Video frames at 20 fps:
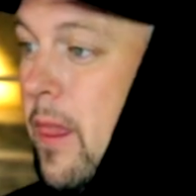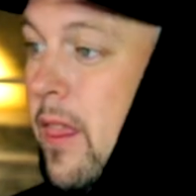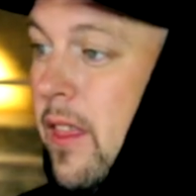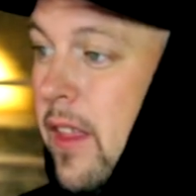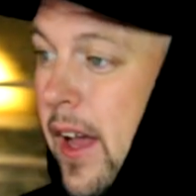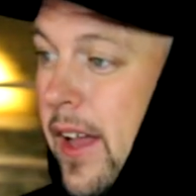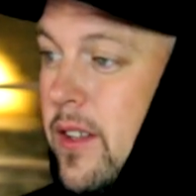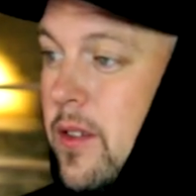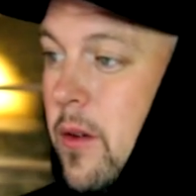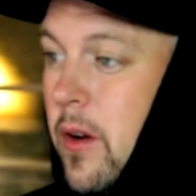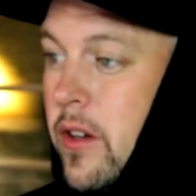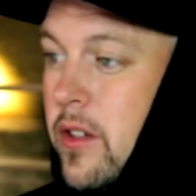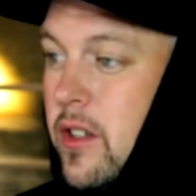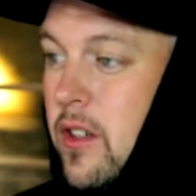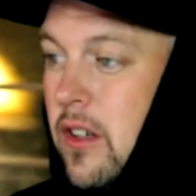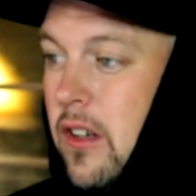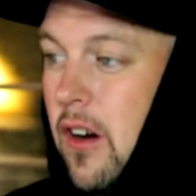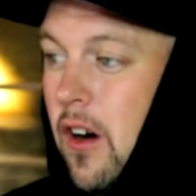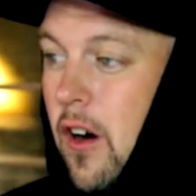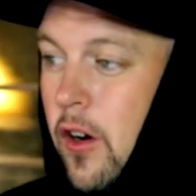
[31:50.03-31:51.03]
Last
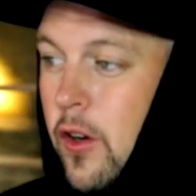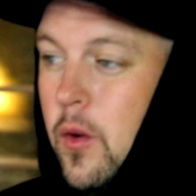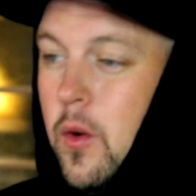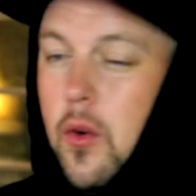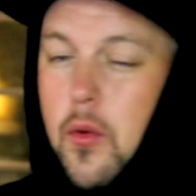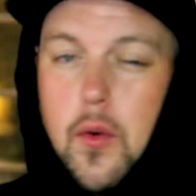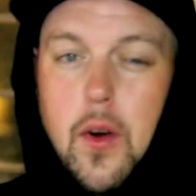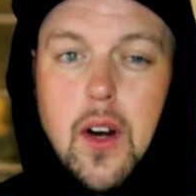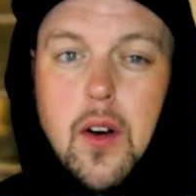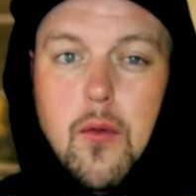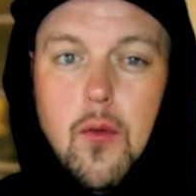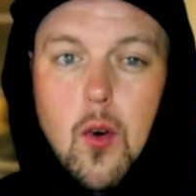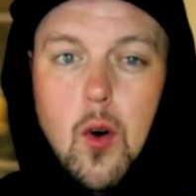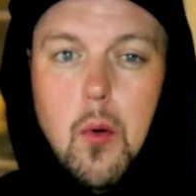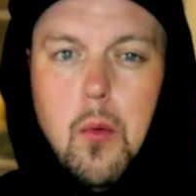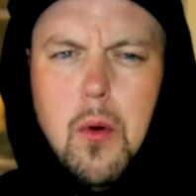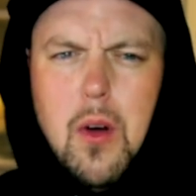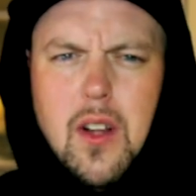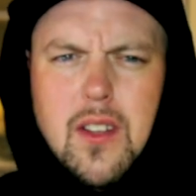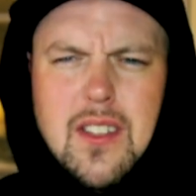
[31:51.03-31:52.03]
question Are you afraid of
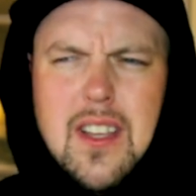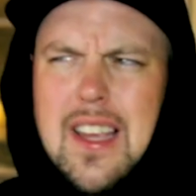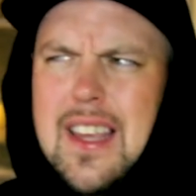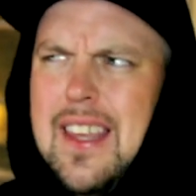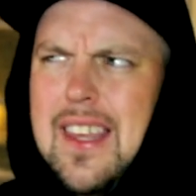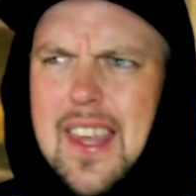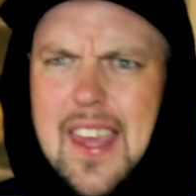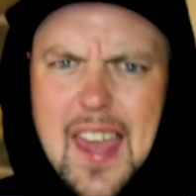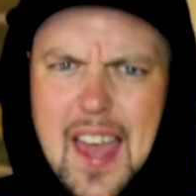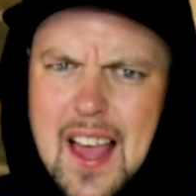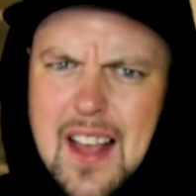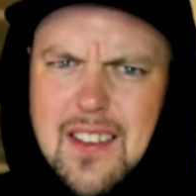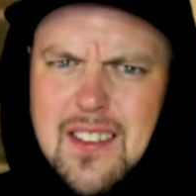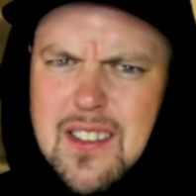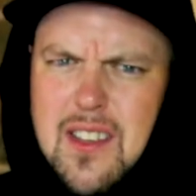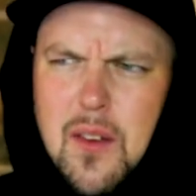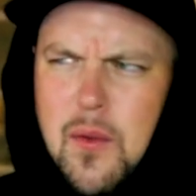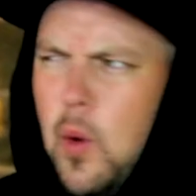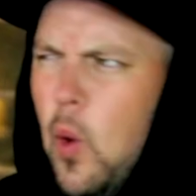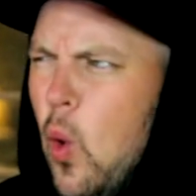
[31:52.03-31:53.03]
robots?
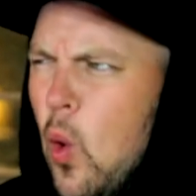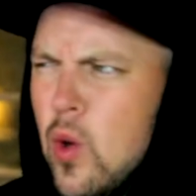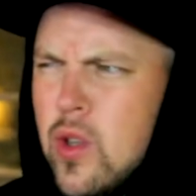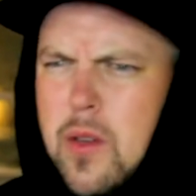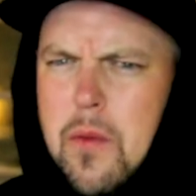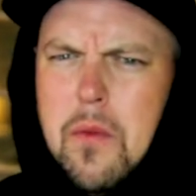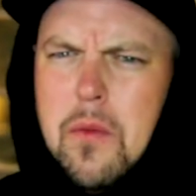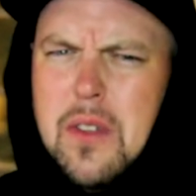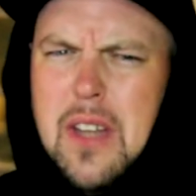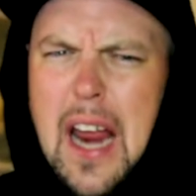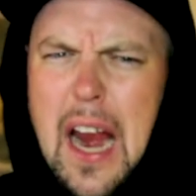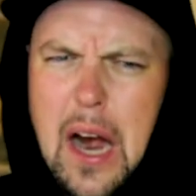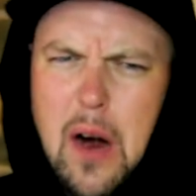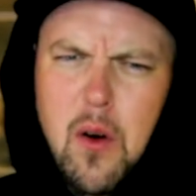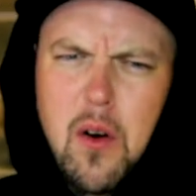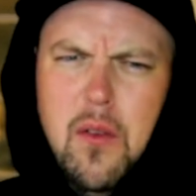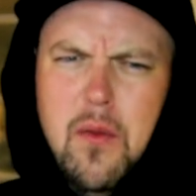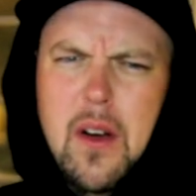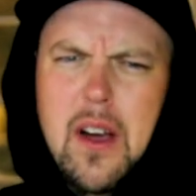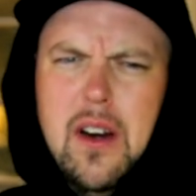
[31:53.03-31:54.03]
Yes, of course I'm
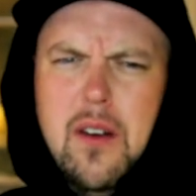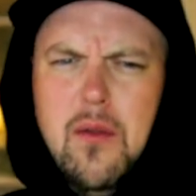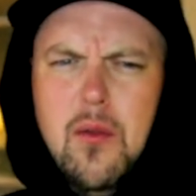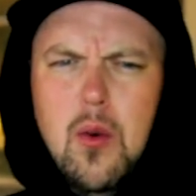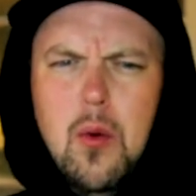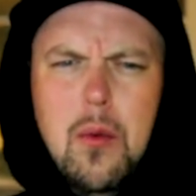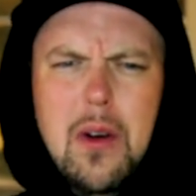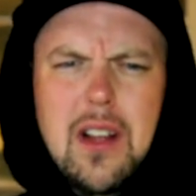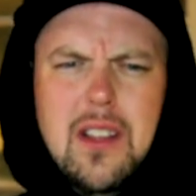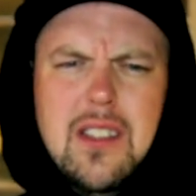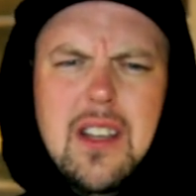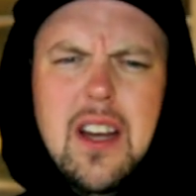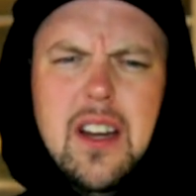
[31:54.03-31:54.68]
terrified of robots.